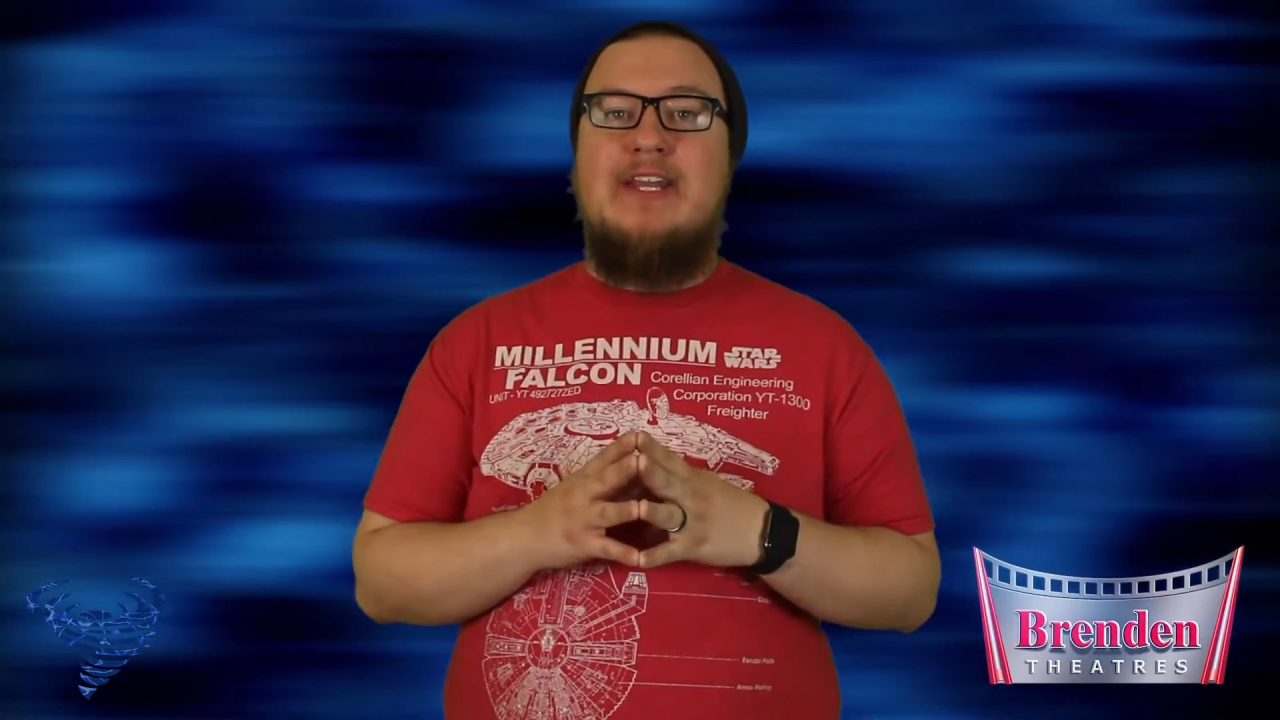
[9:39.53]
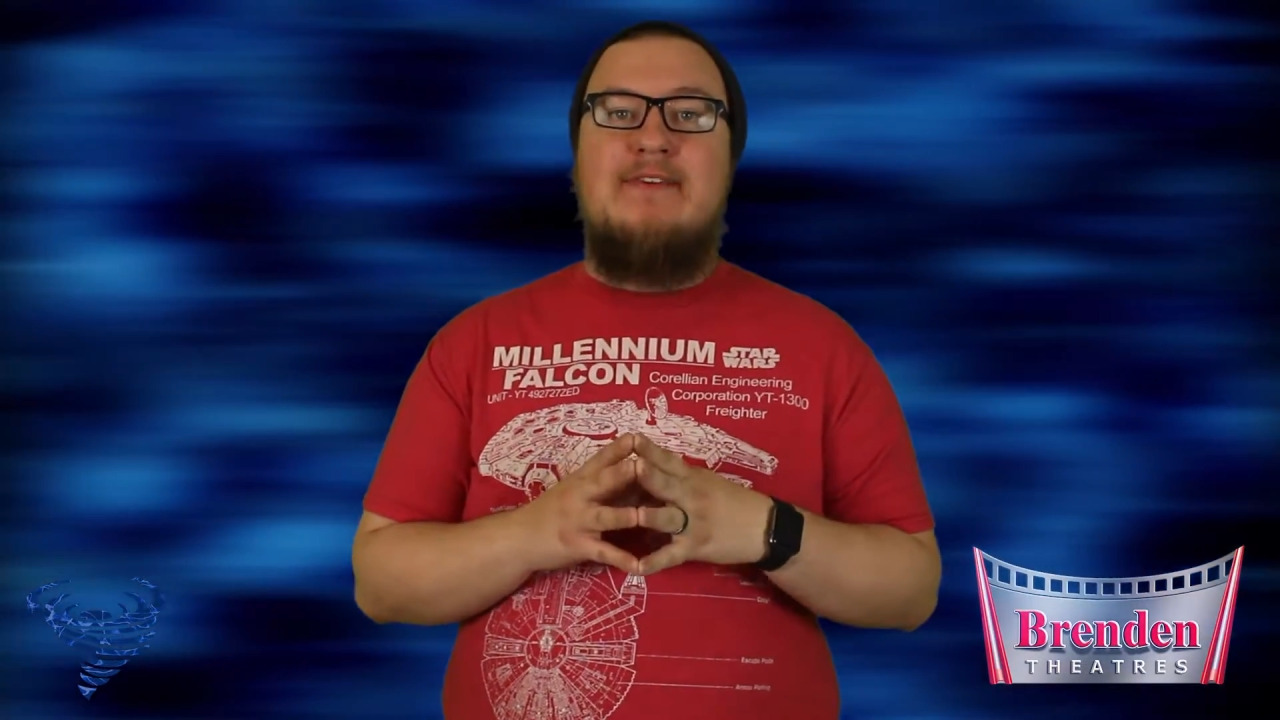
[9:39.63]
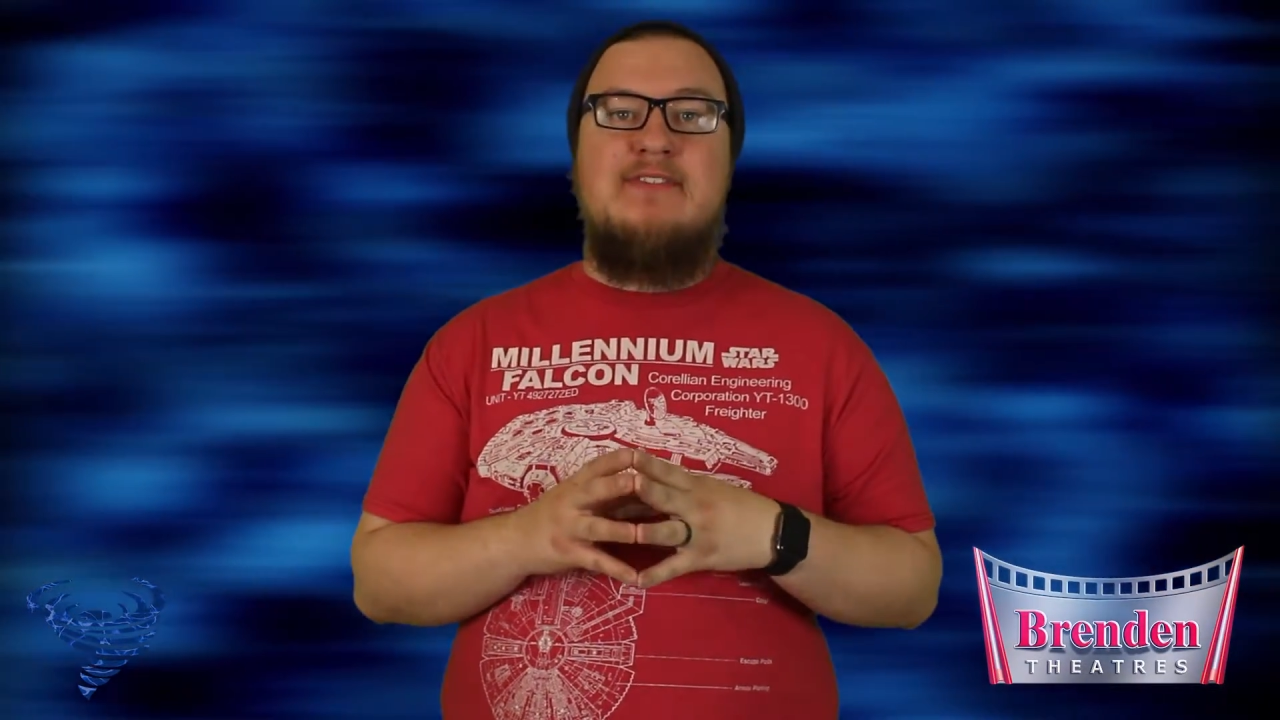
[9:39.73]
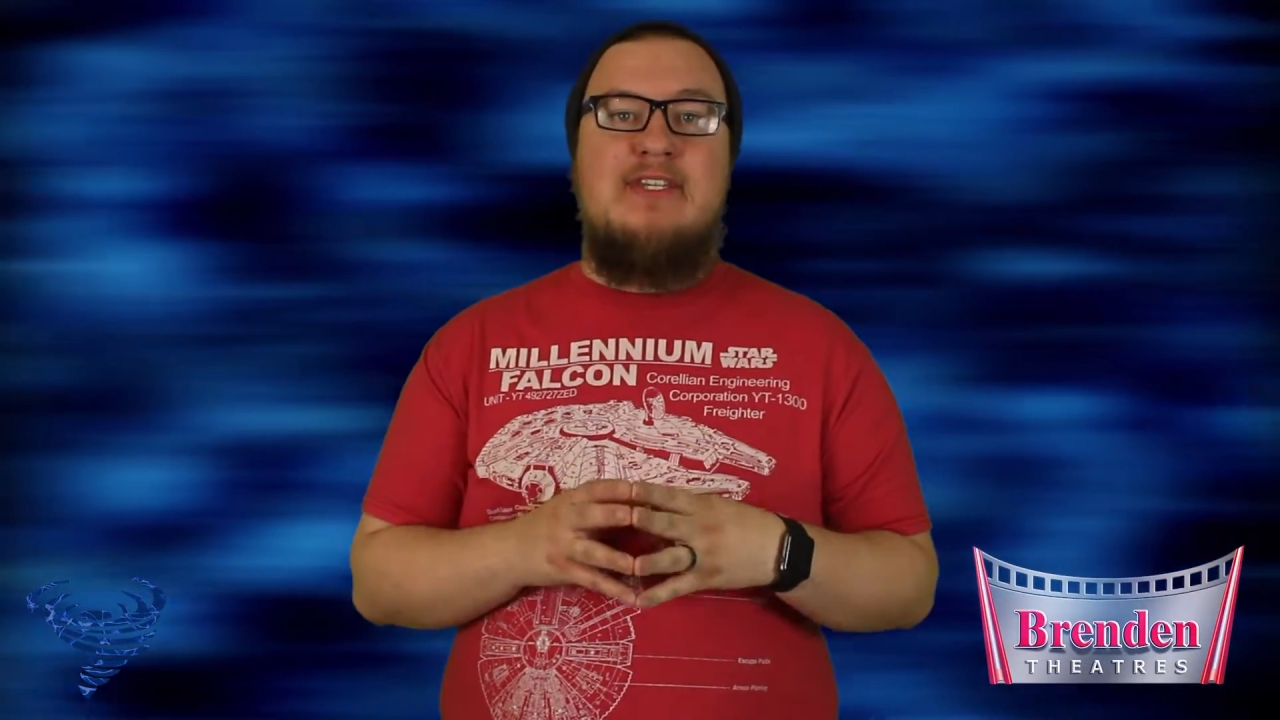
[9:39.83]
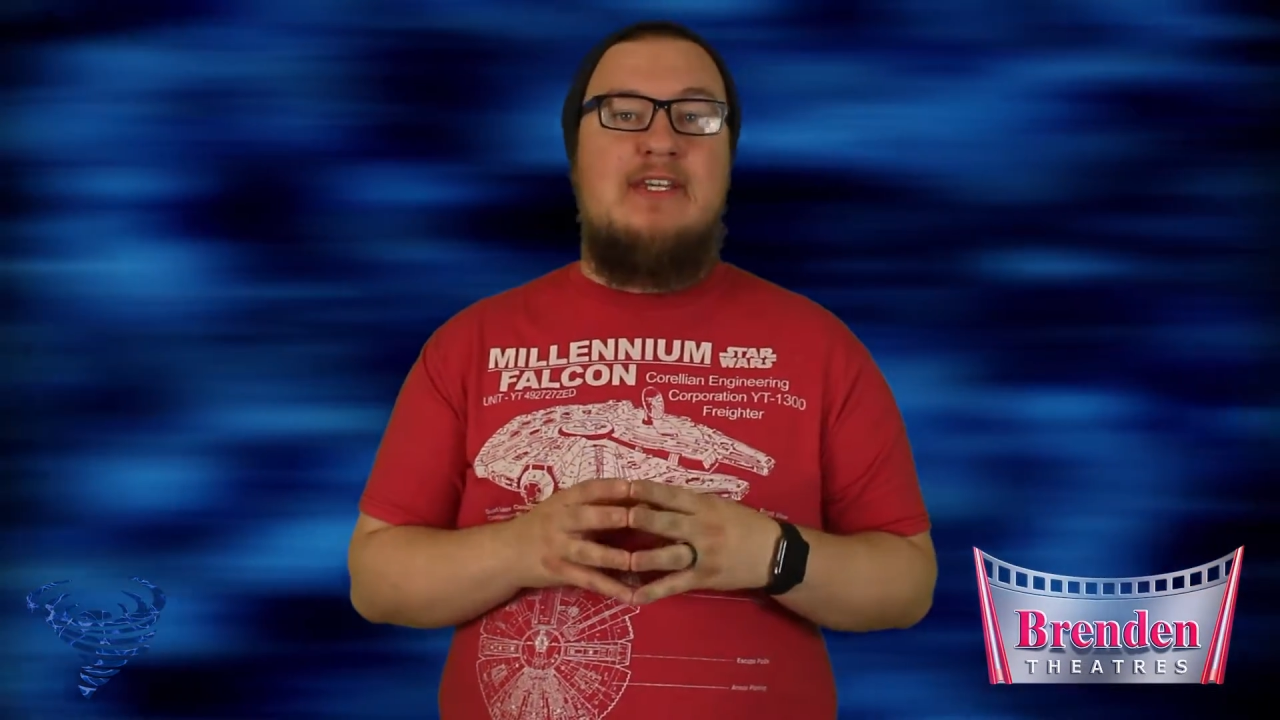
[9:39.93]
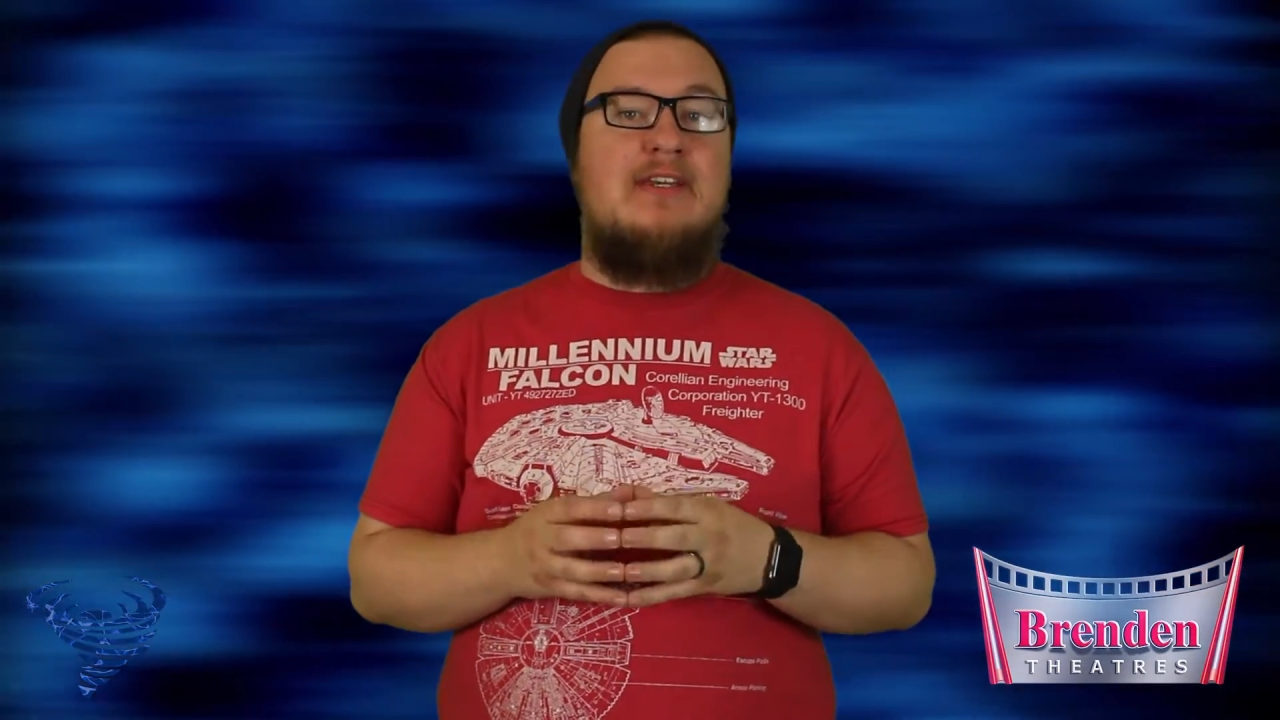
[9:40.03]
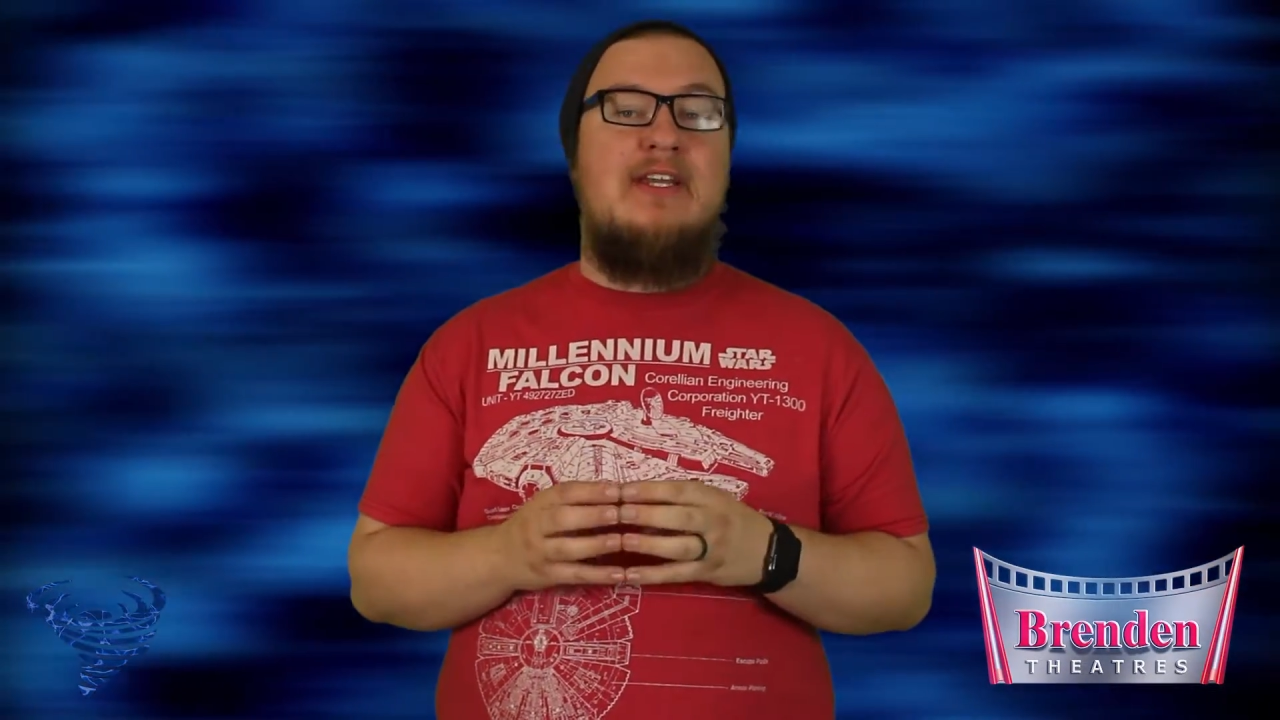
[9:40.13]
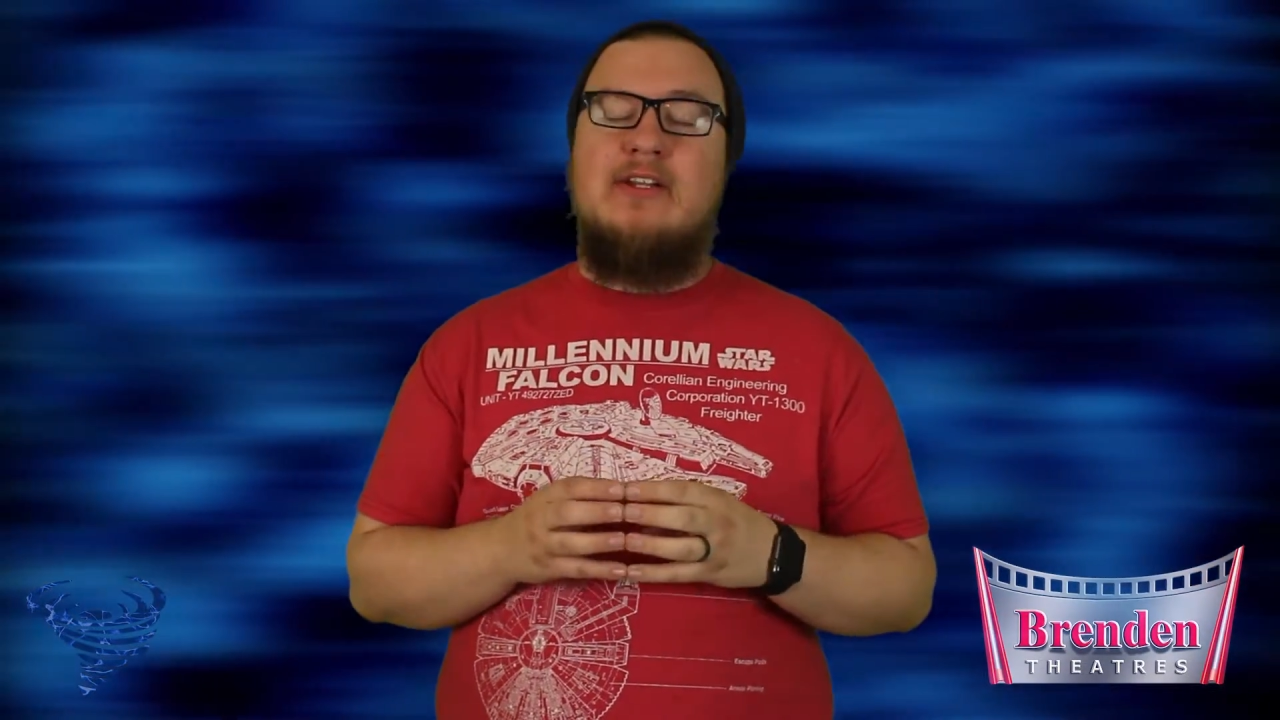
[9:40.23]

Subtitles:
that I've seen in